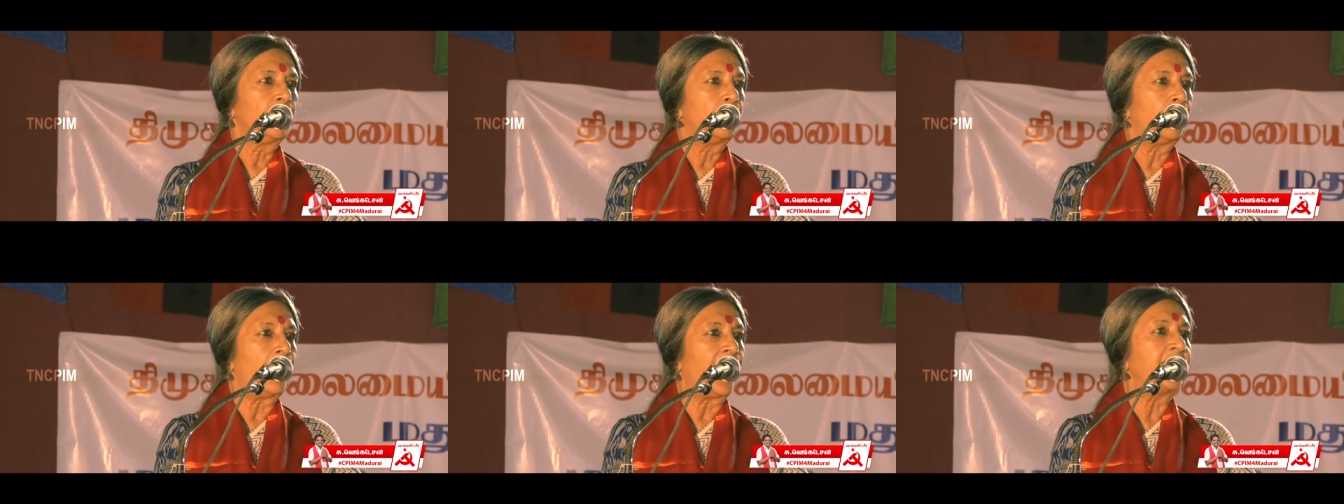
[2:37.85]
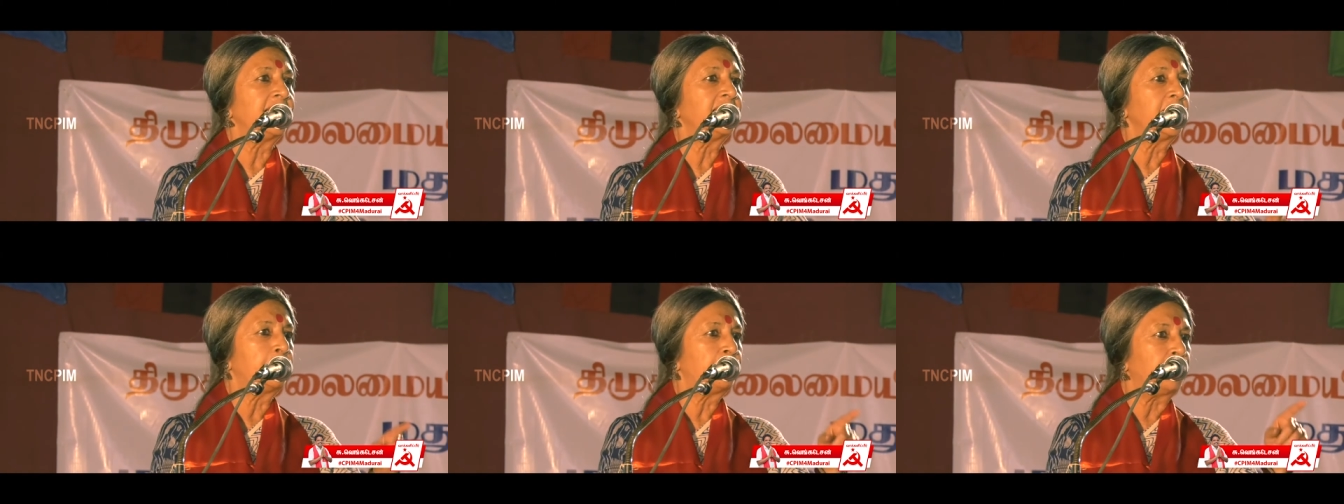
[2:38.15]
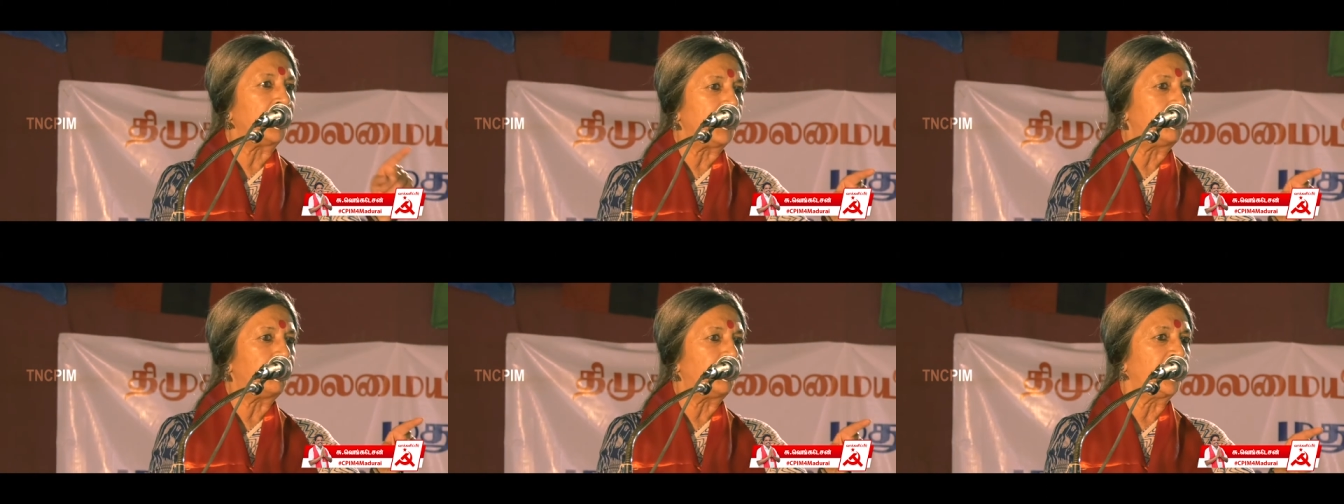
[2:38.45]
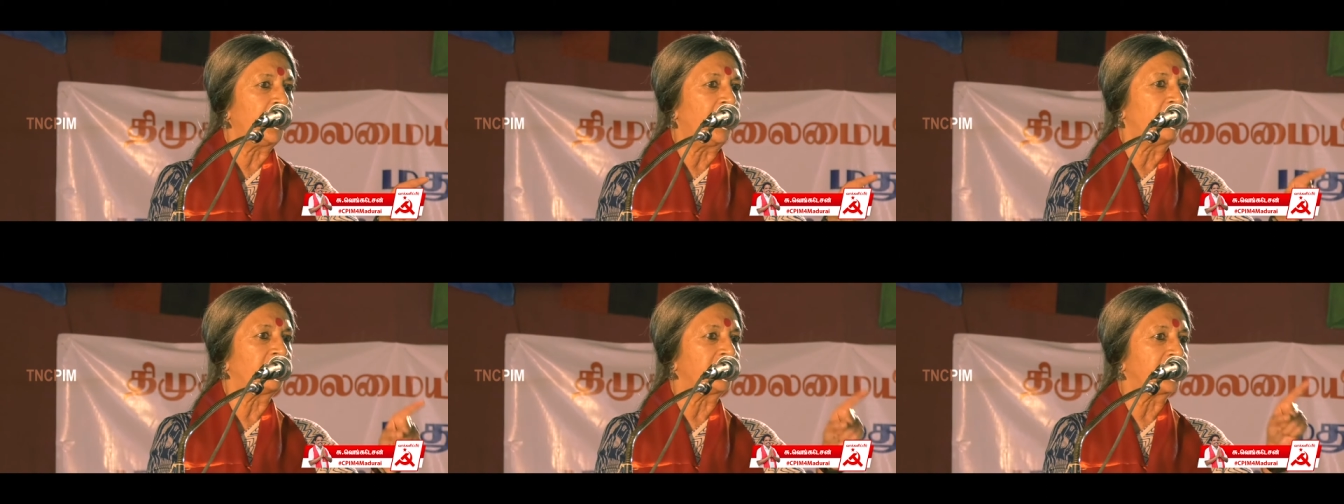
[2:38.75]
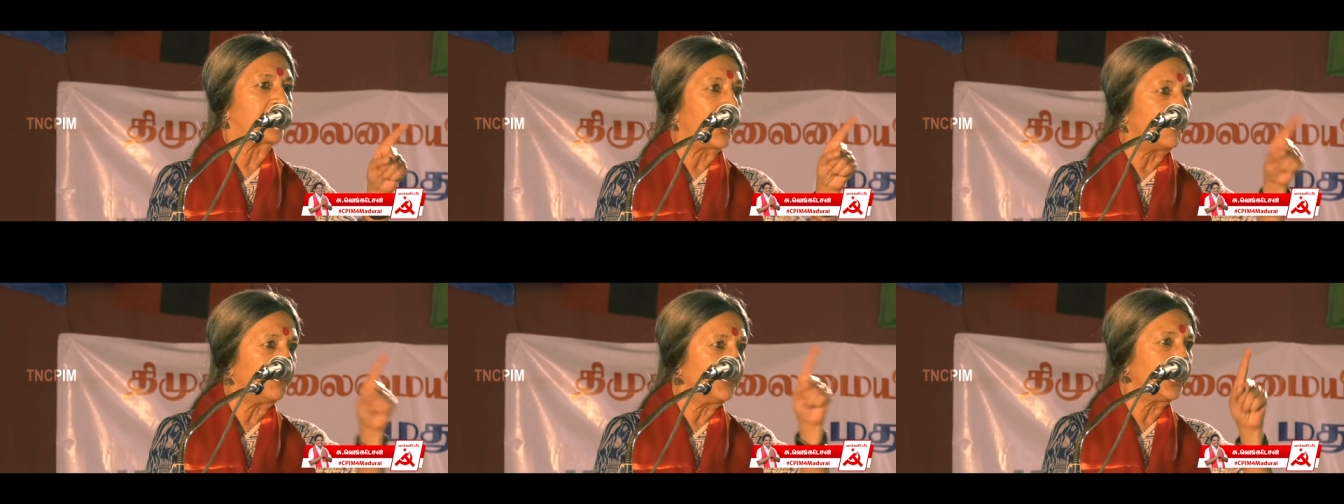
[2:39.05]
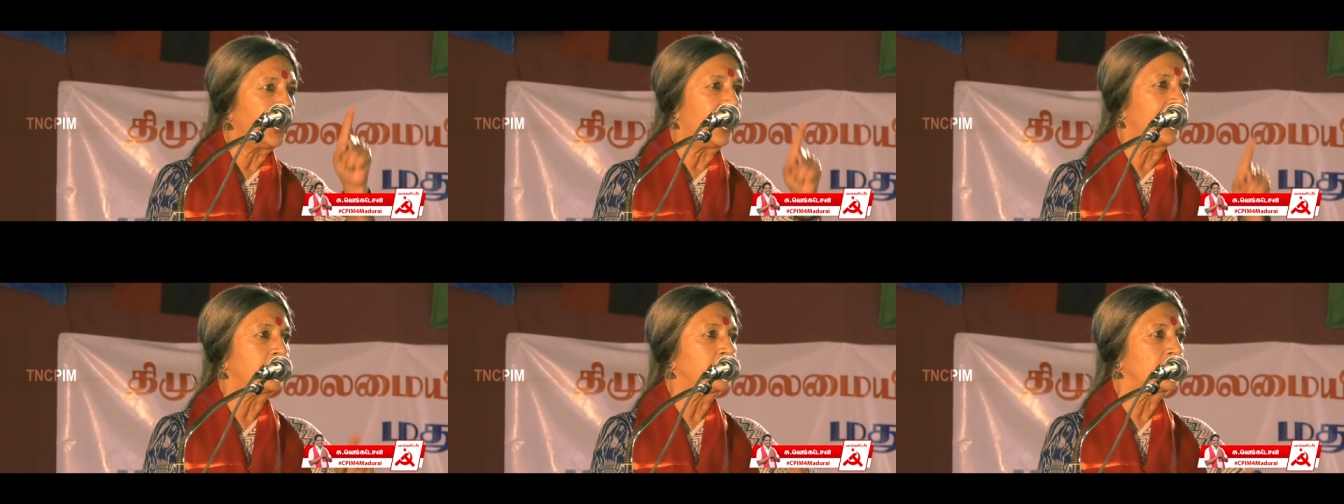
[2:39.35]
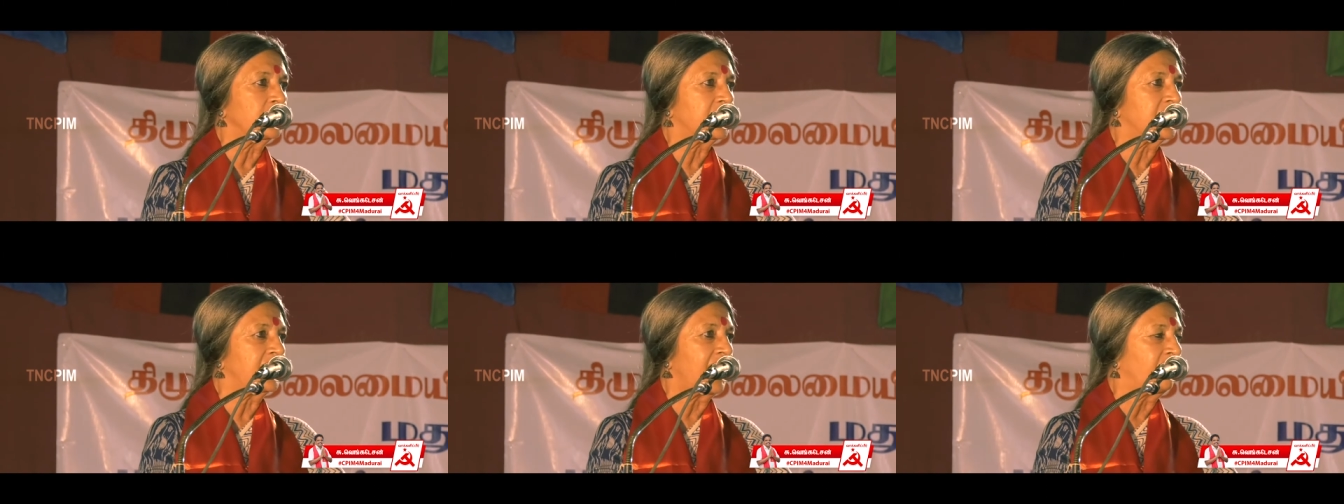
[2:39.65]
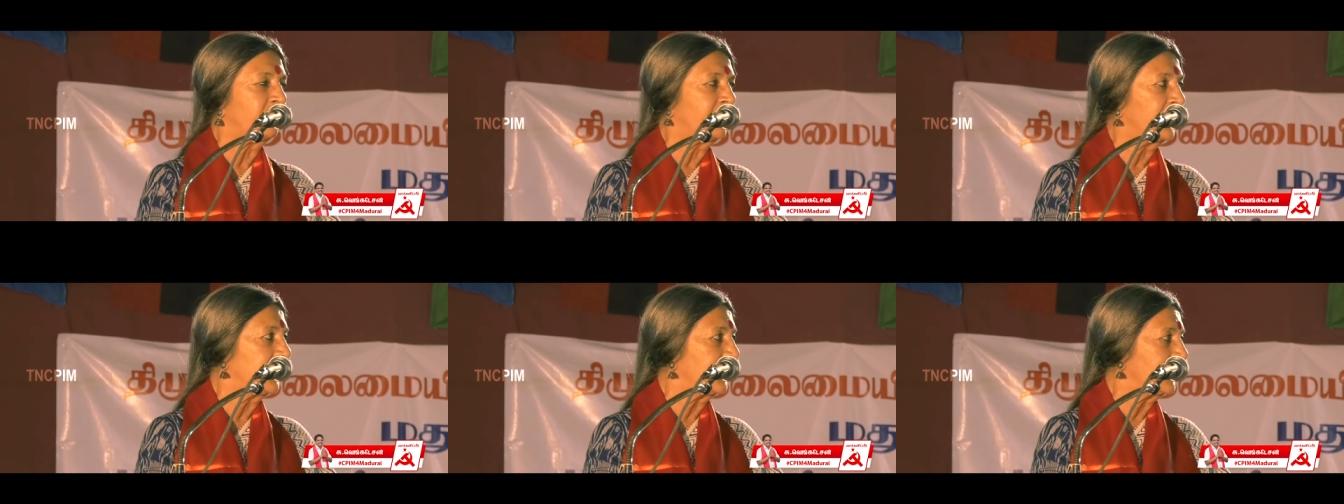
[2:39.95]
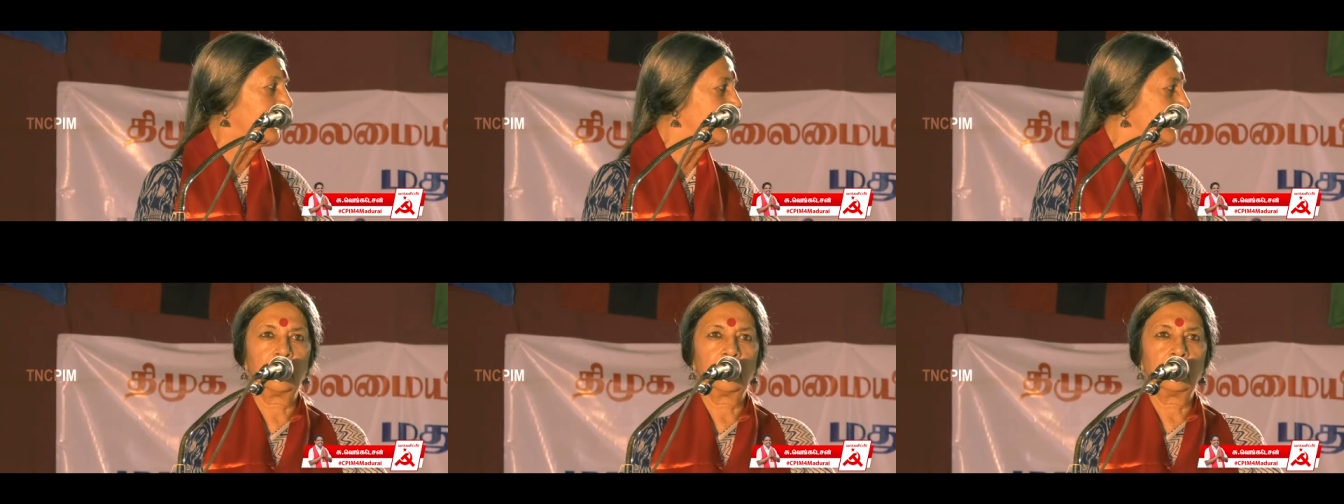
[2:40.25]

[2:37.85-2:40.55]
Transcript: while the people of Tamil Nadu suffered.